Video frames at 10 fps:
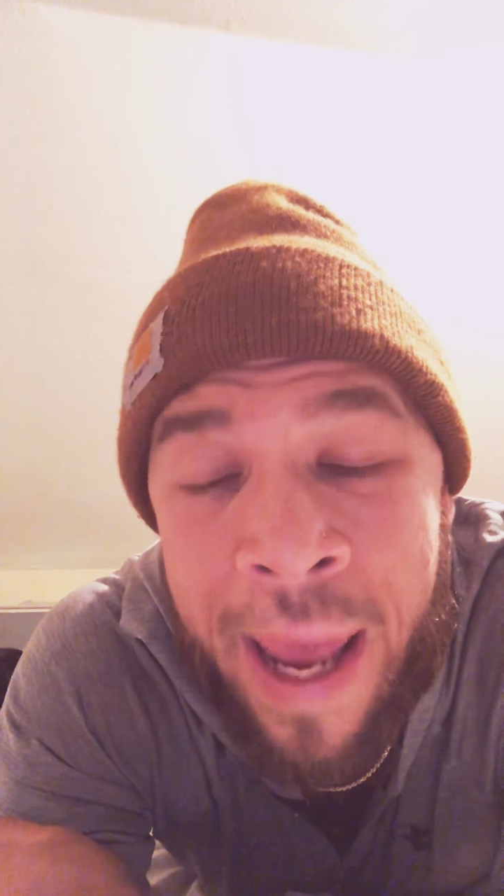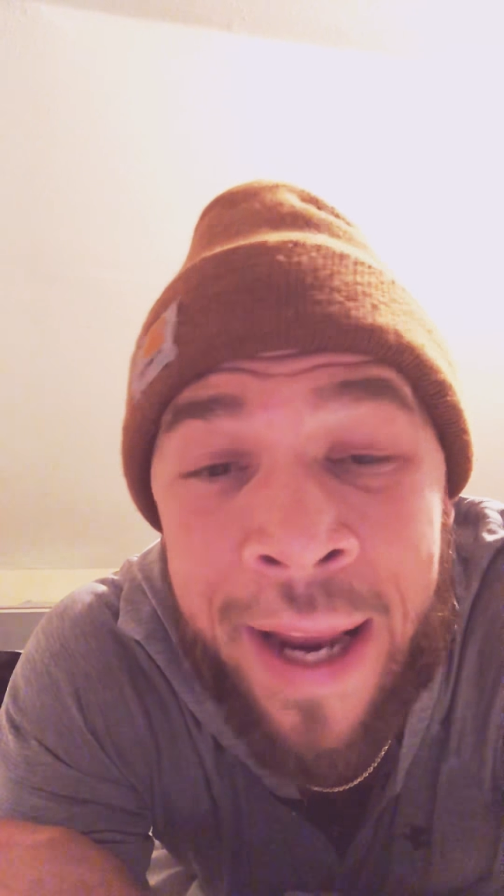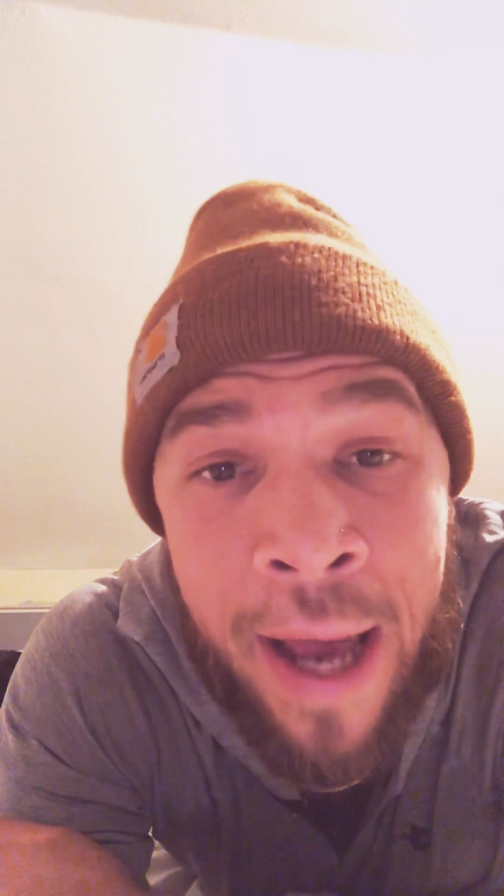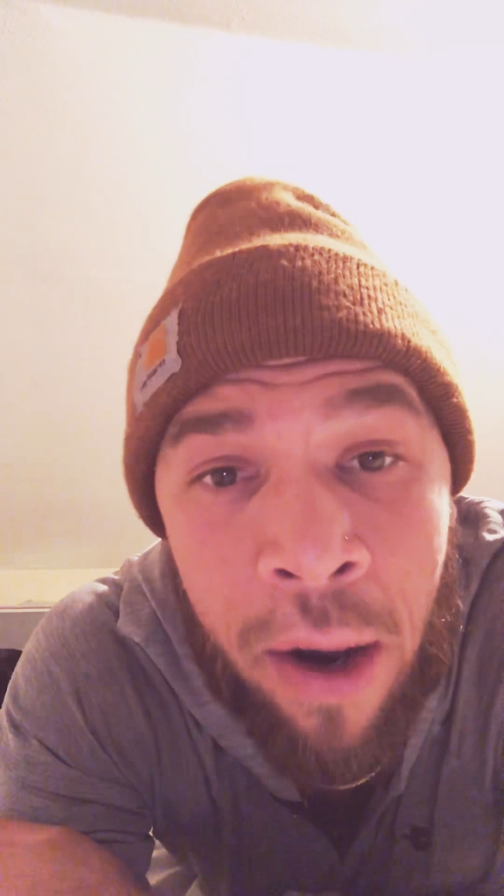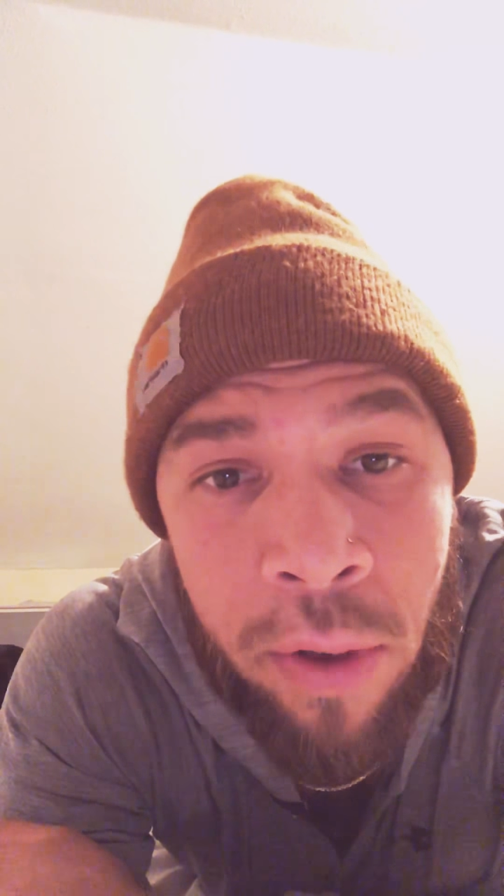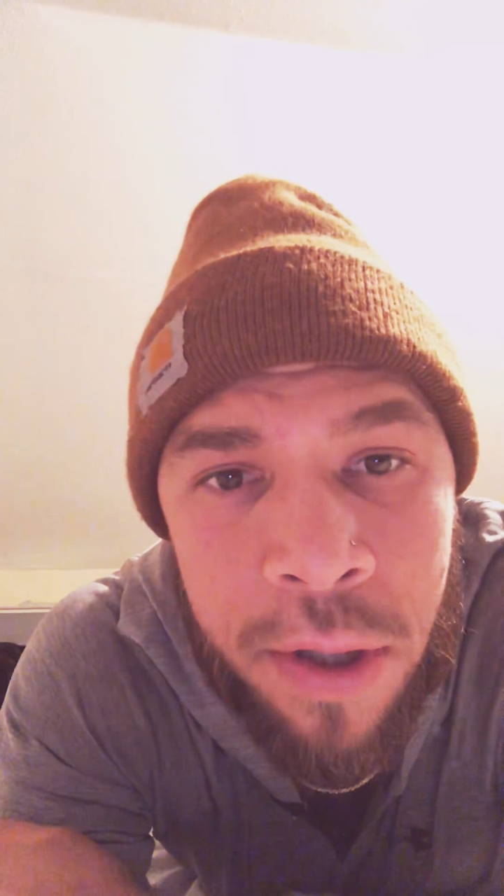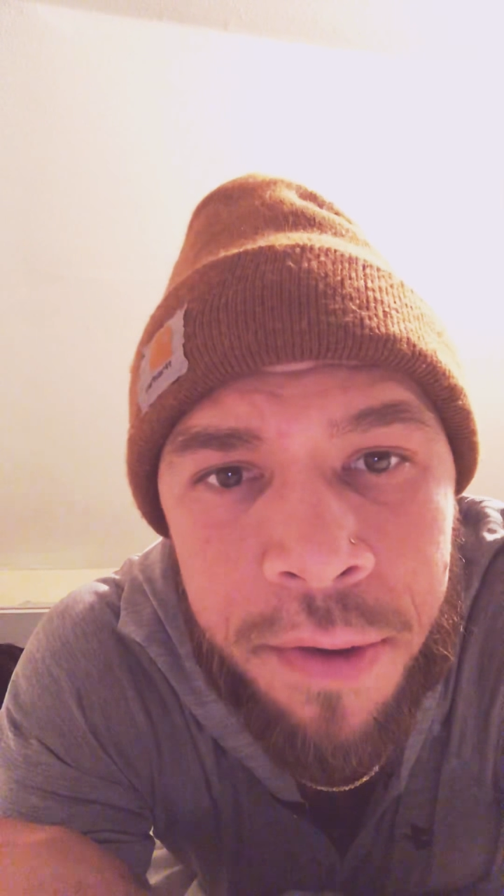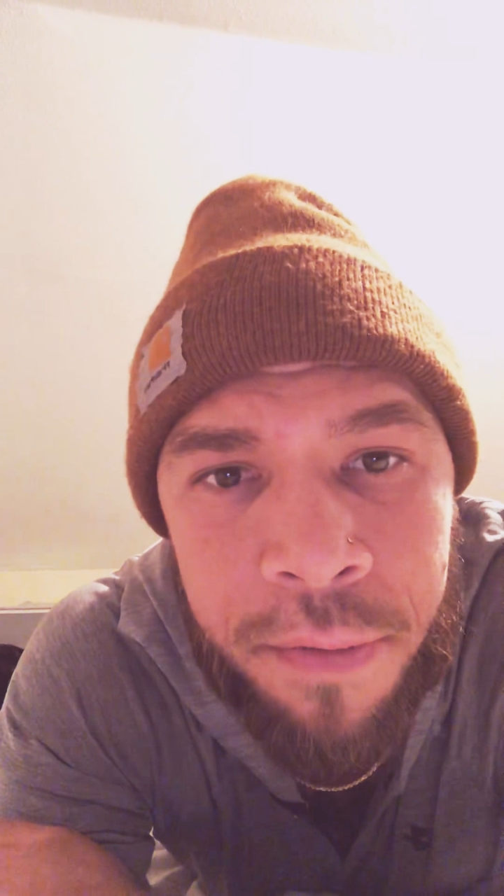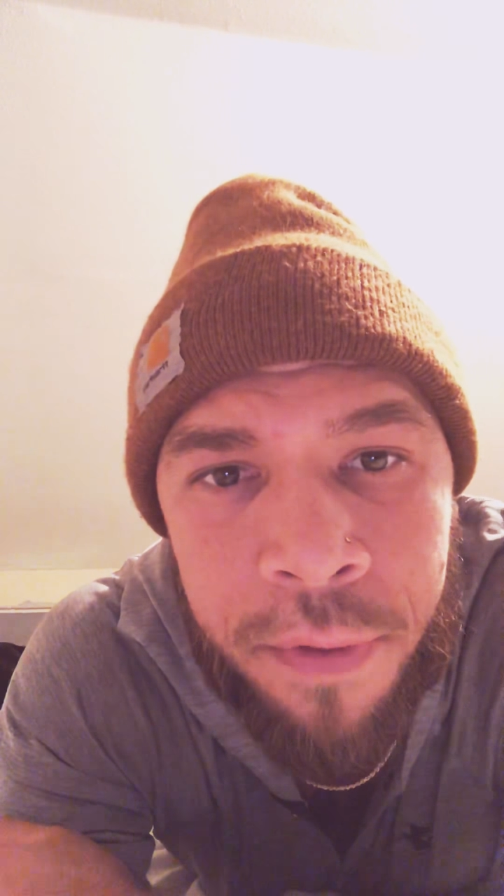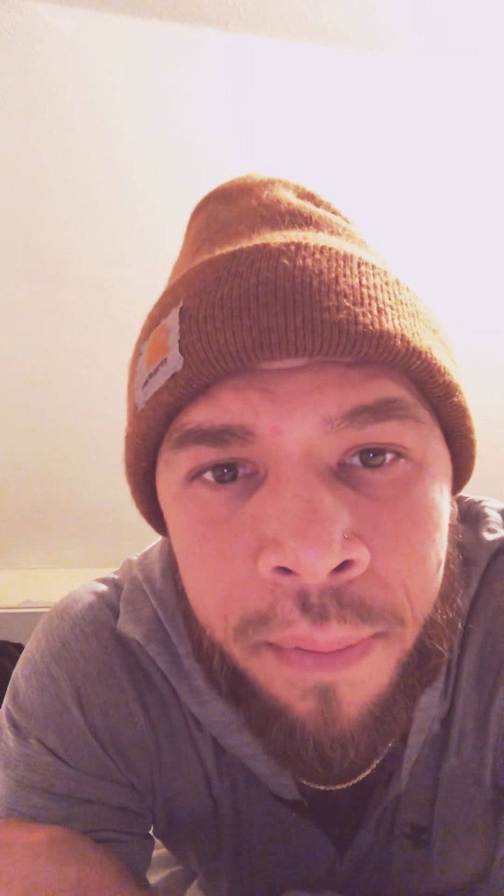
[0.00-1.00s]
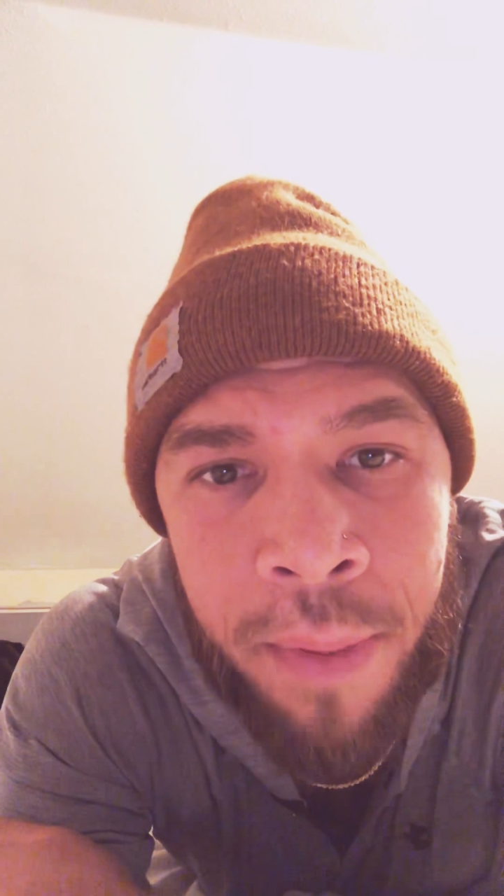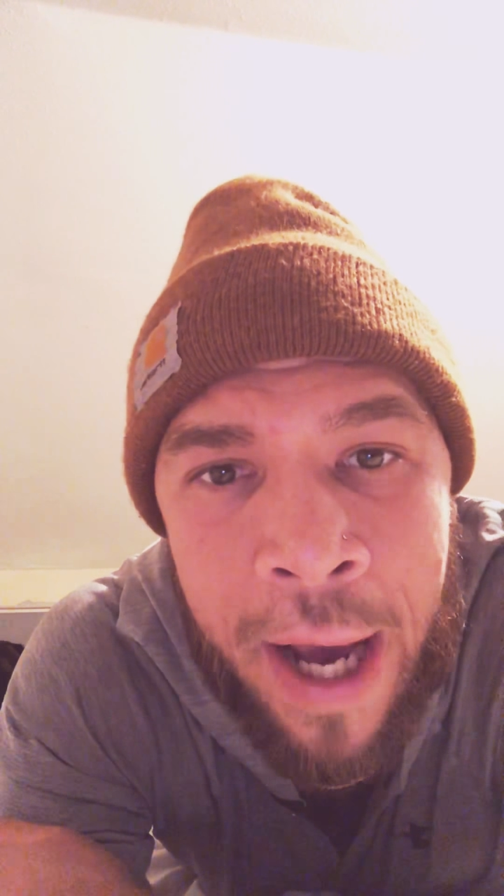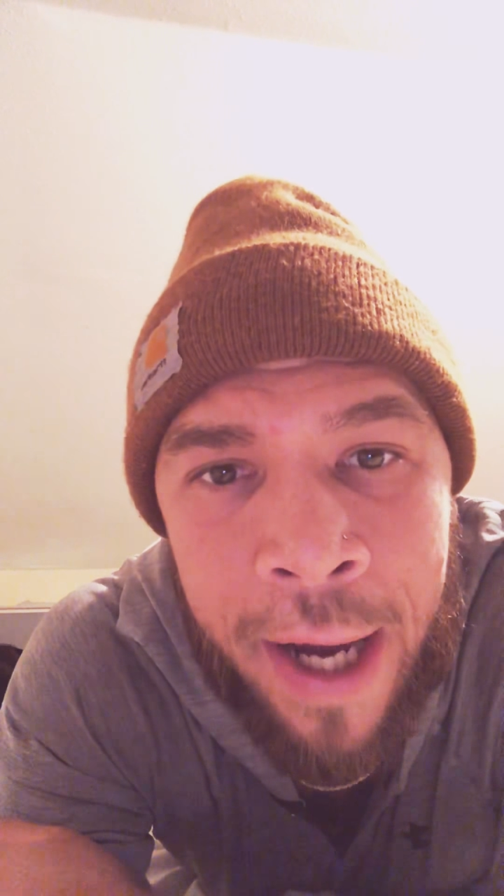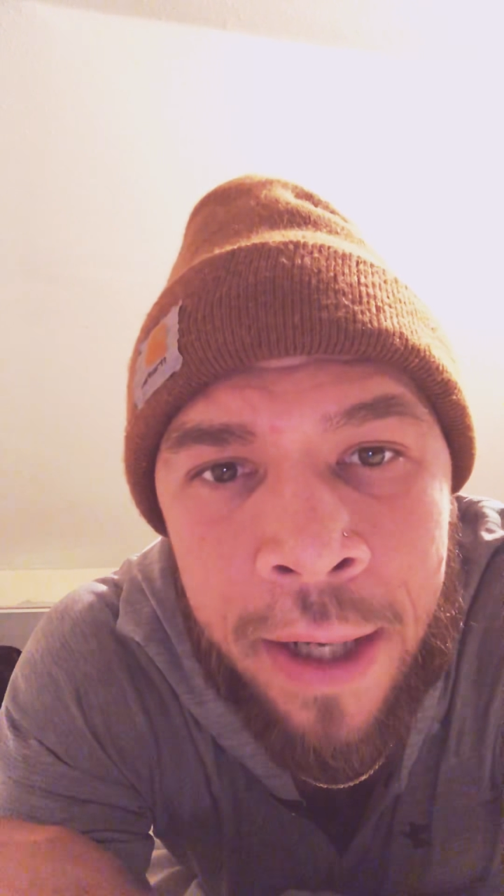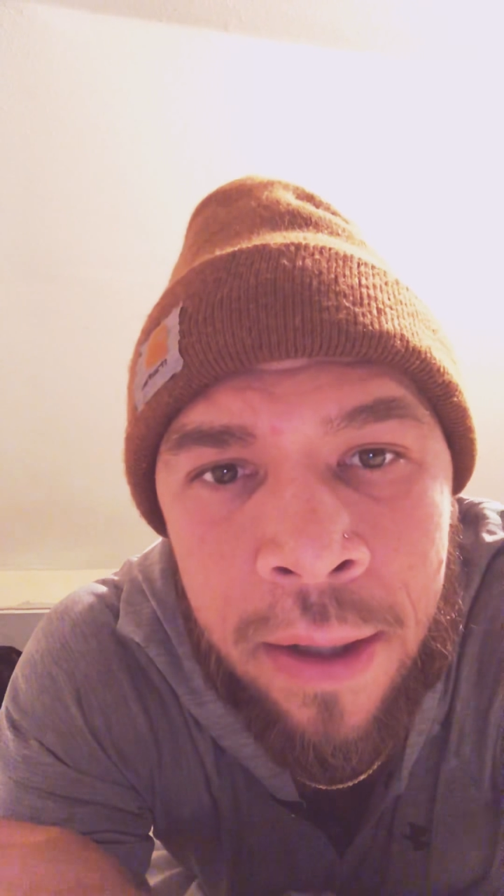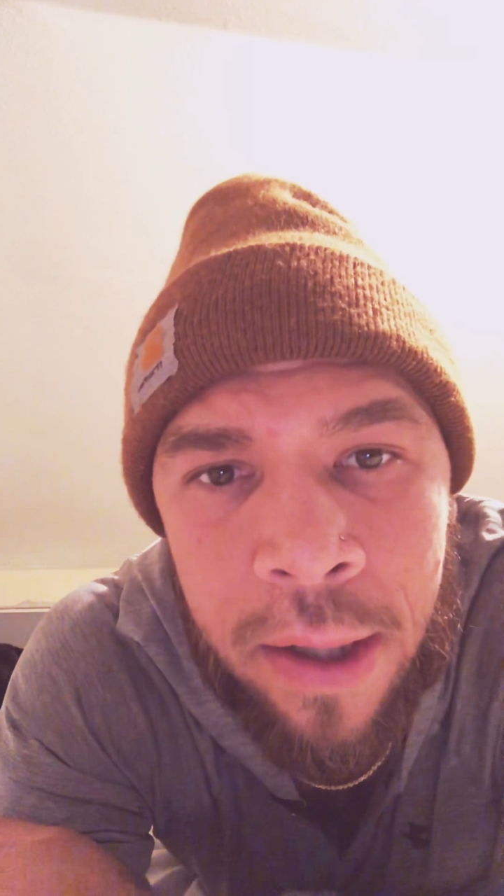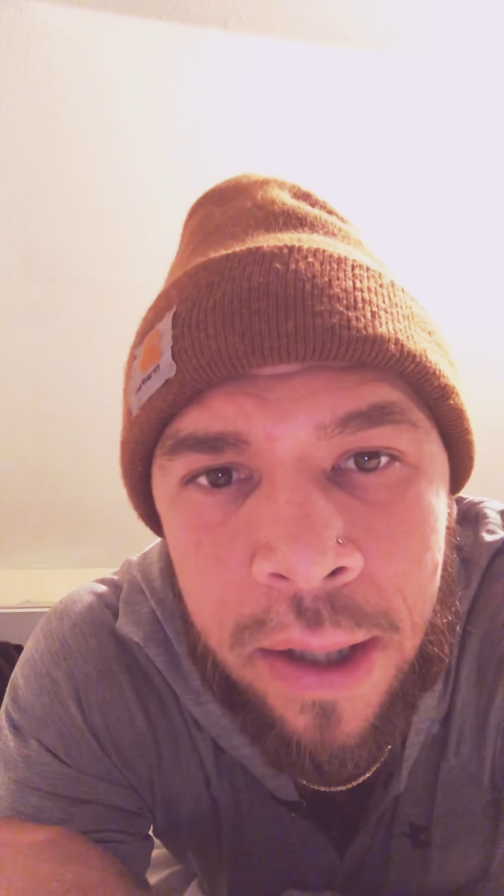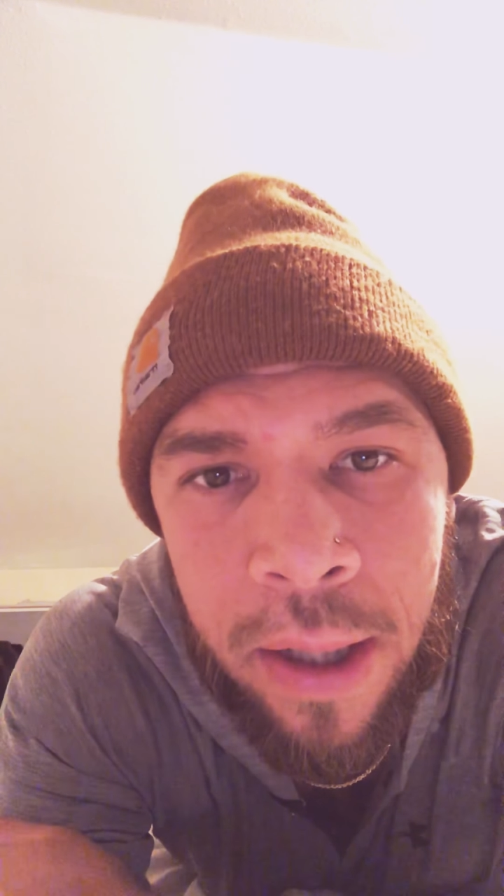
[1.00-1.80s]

eight hours from nine.